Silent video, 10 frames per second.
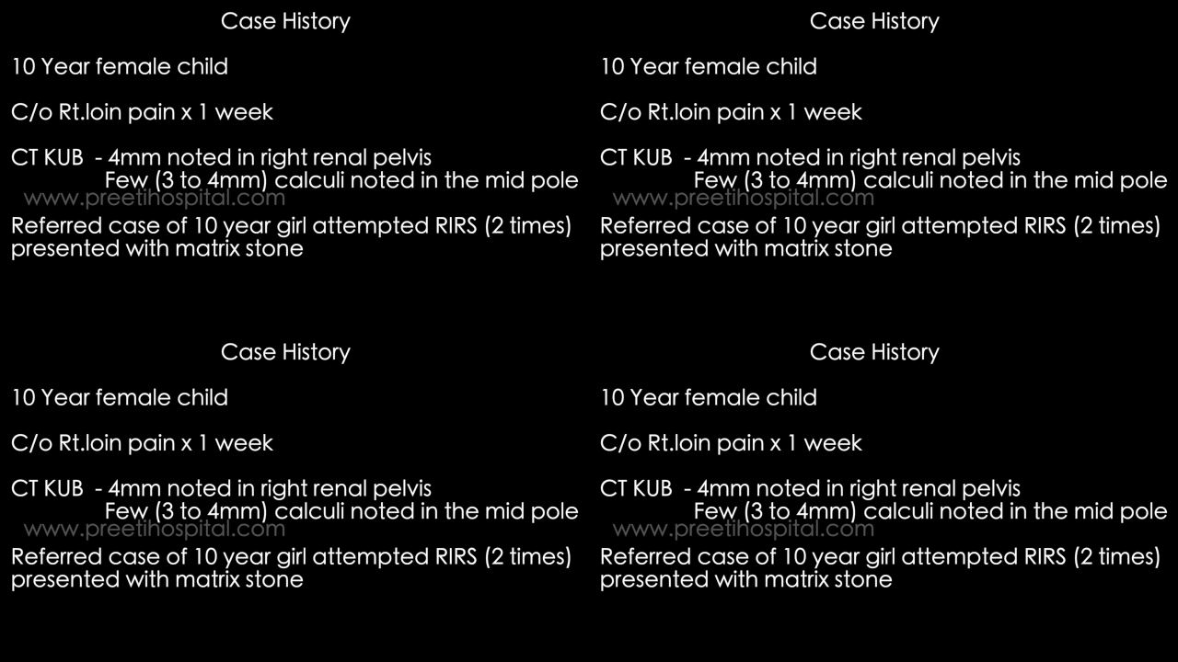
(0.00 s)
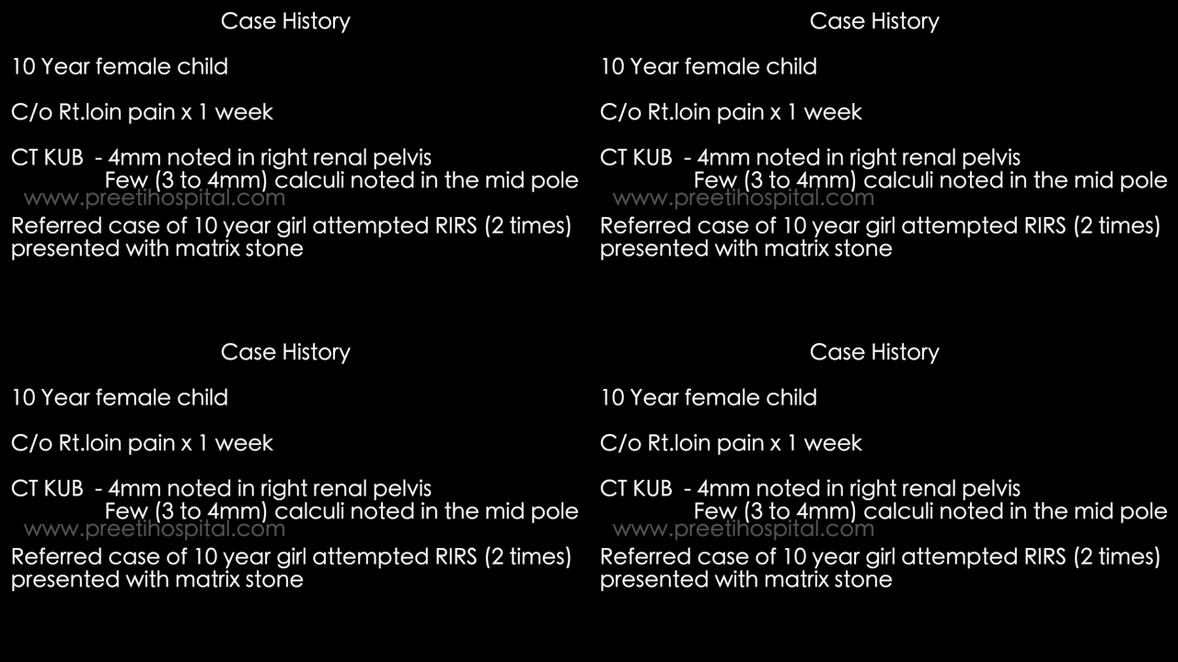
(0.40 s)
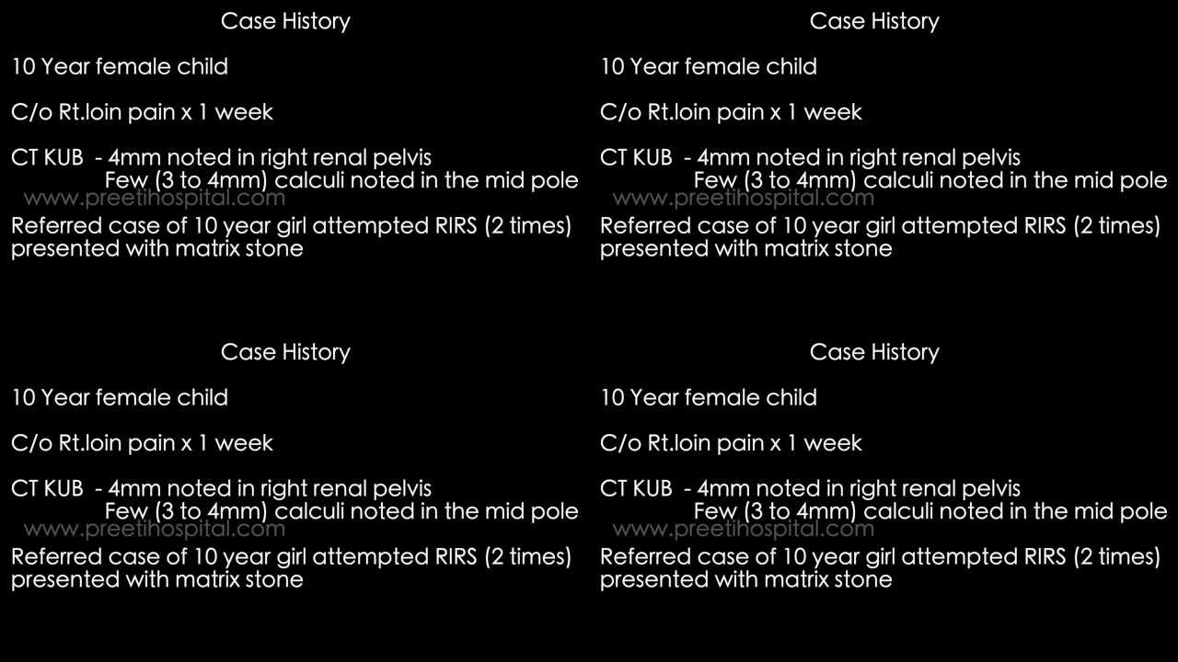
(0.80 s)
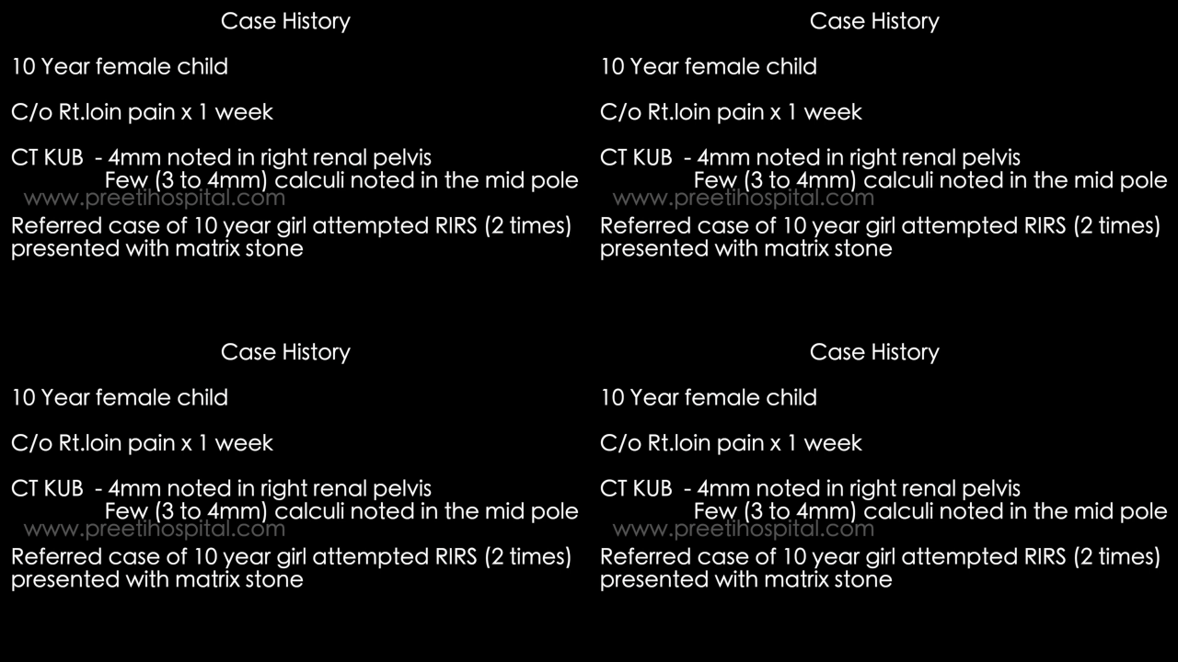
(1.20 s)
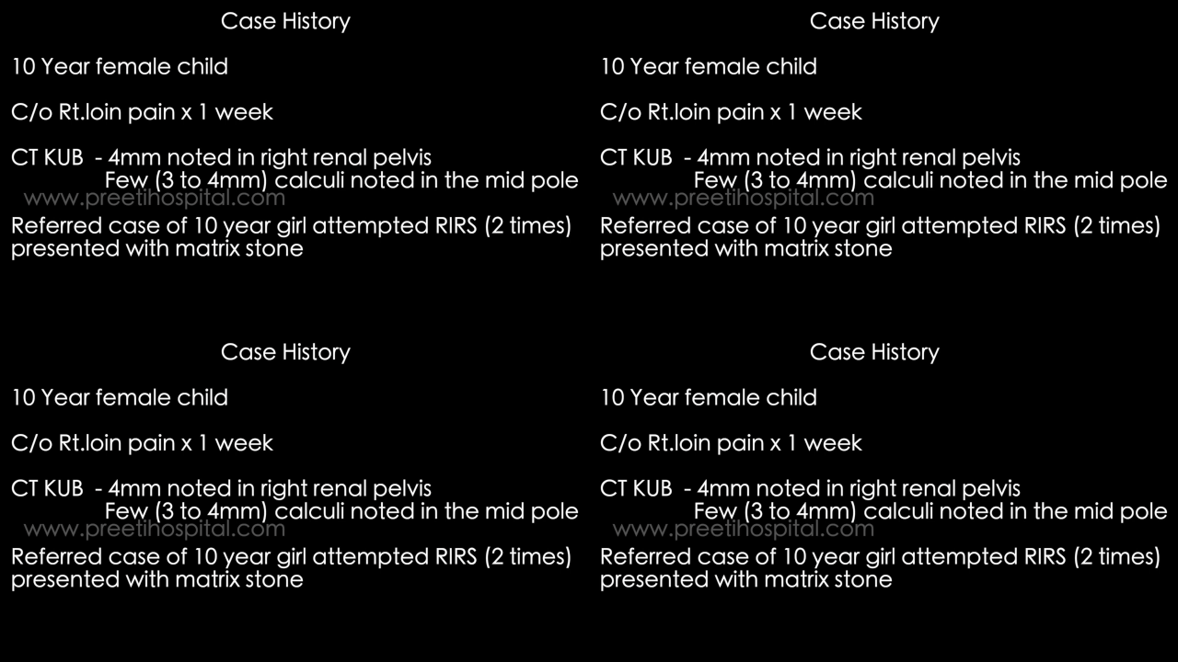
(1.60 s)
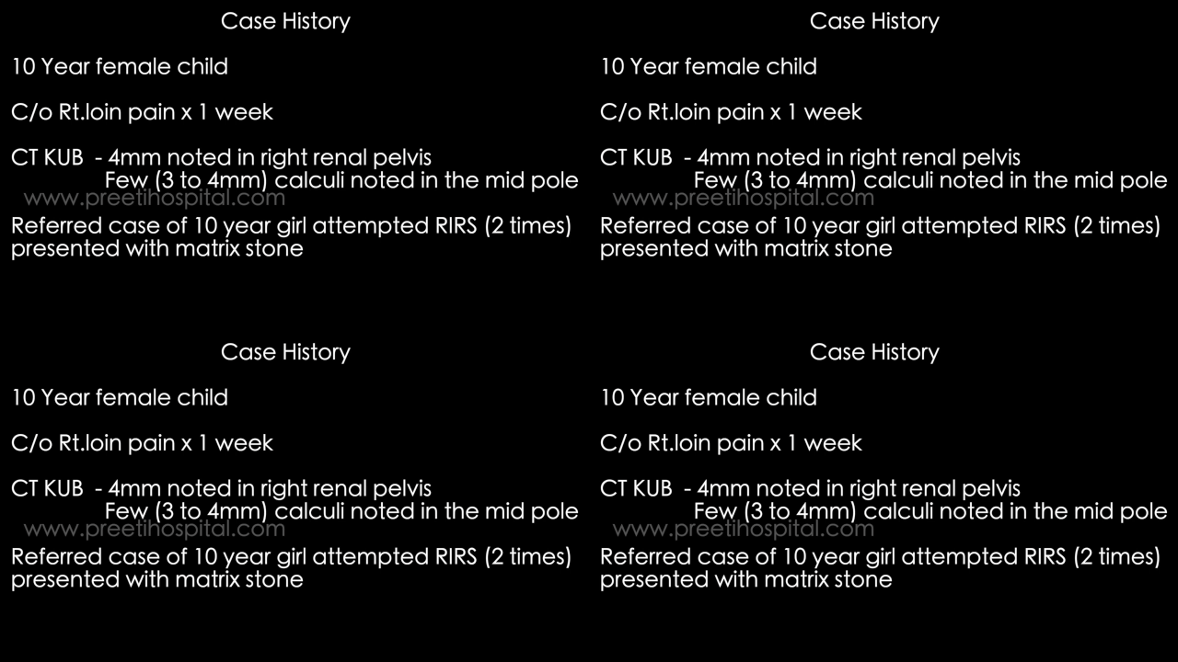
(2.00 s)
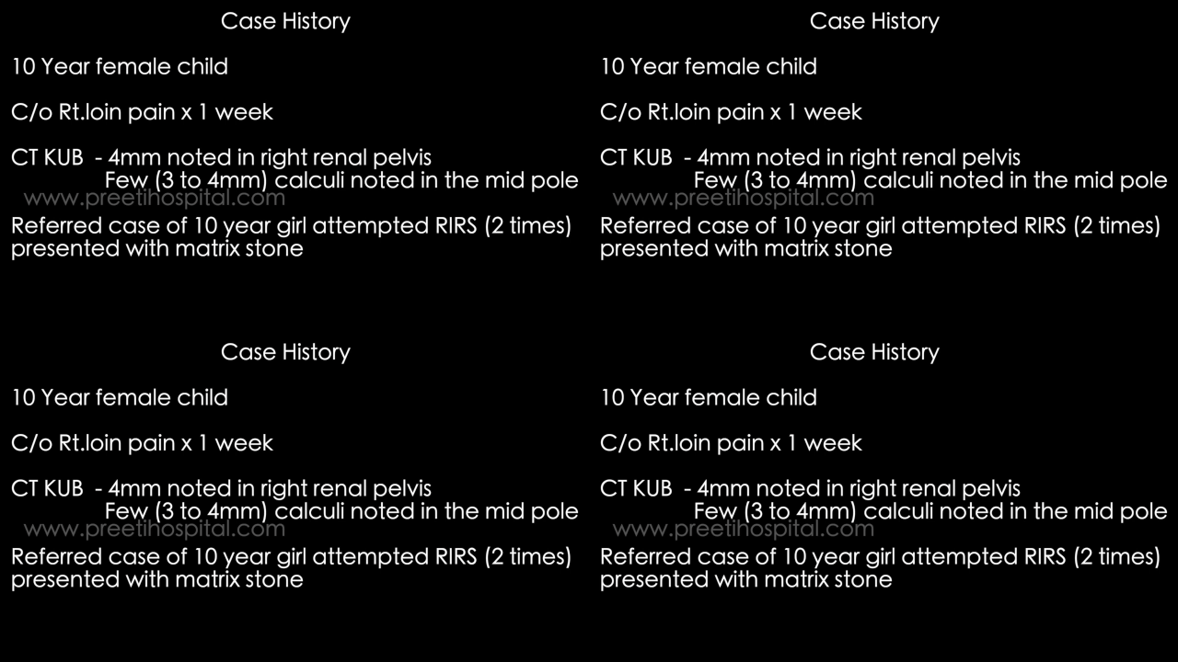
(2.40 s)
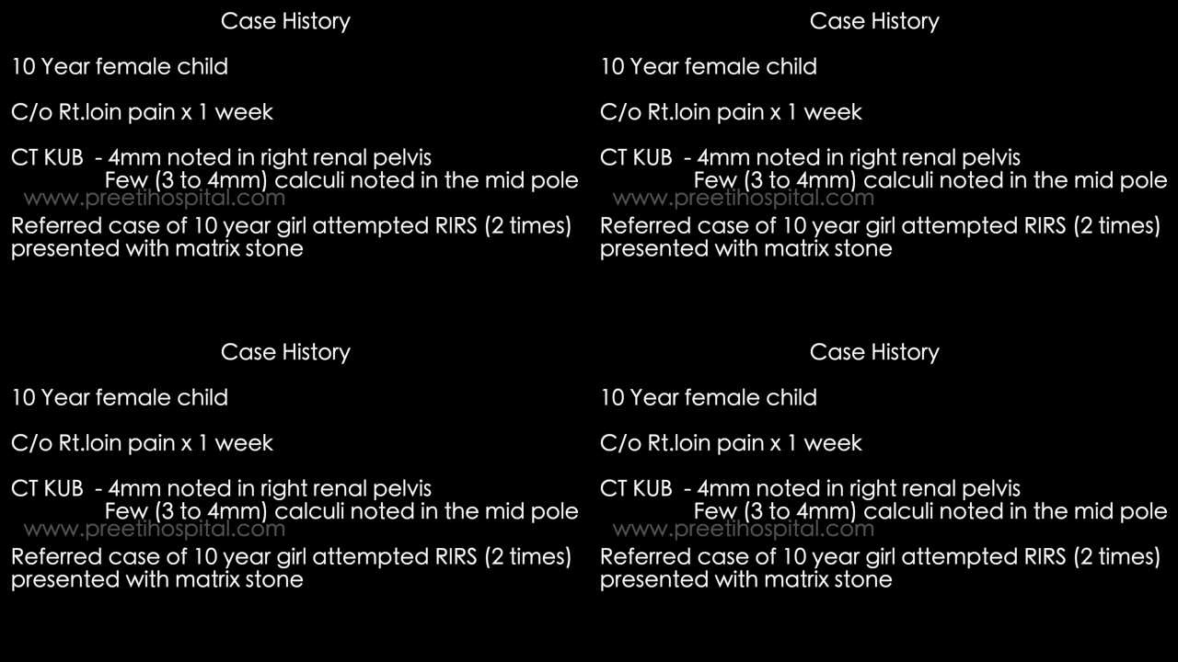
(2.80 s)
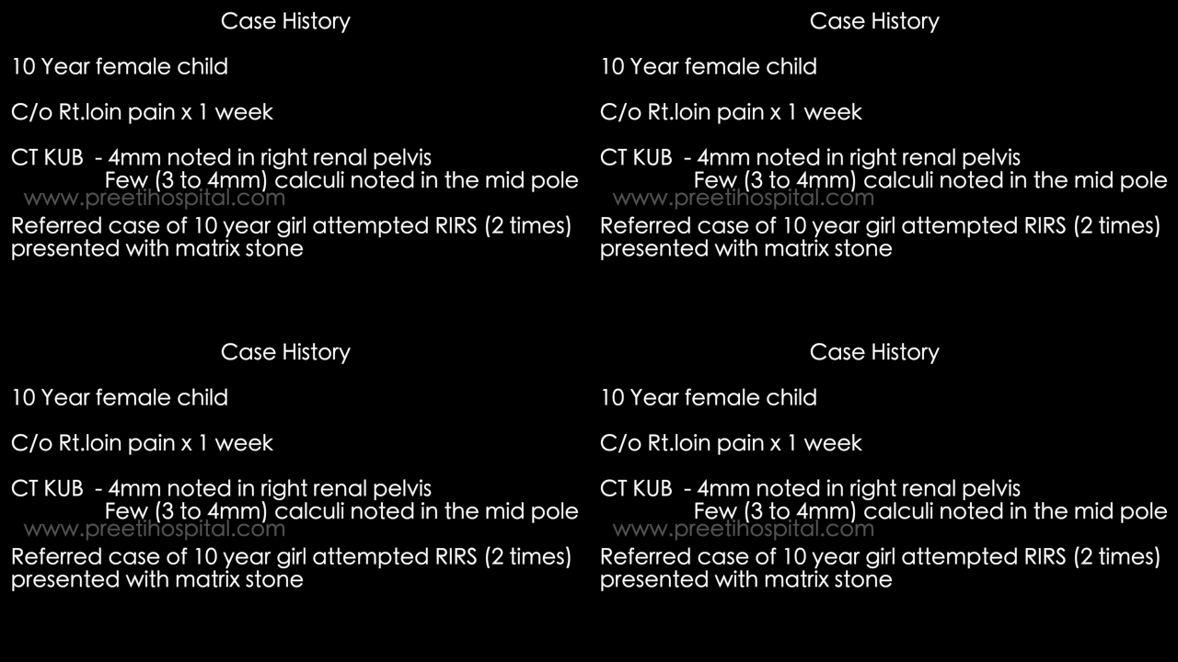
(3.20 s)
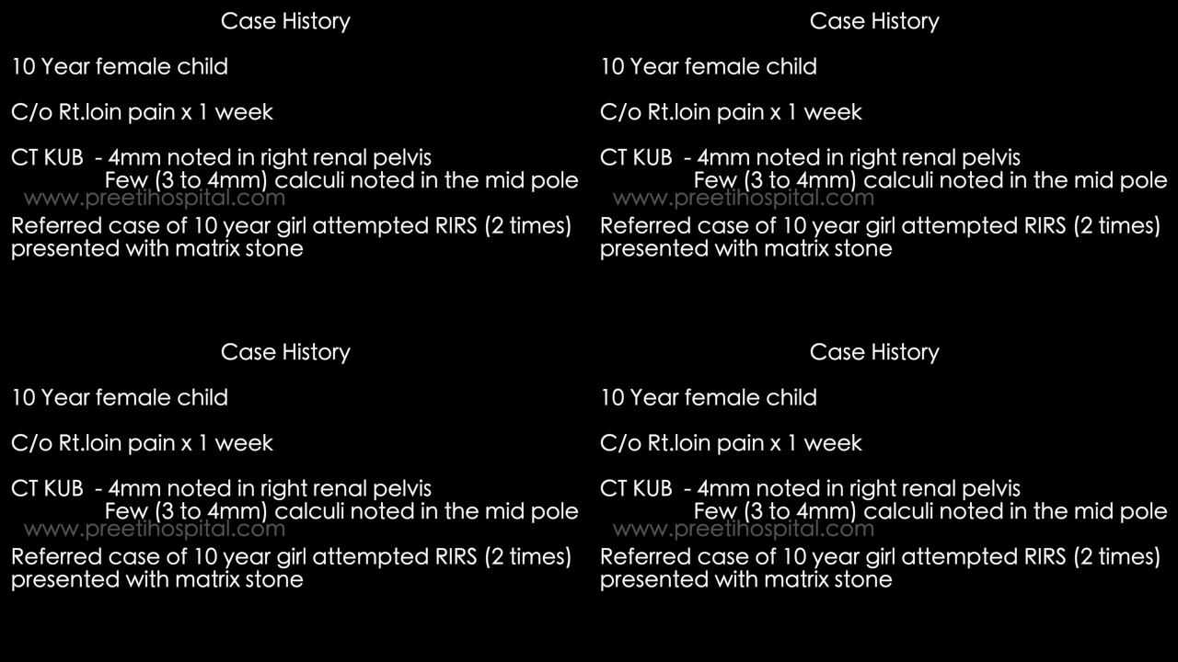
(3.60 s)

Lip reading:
Nobody's mouth can be seen.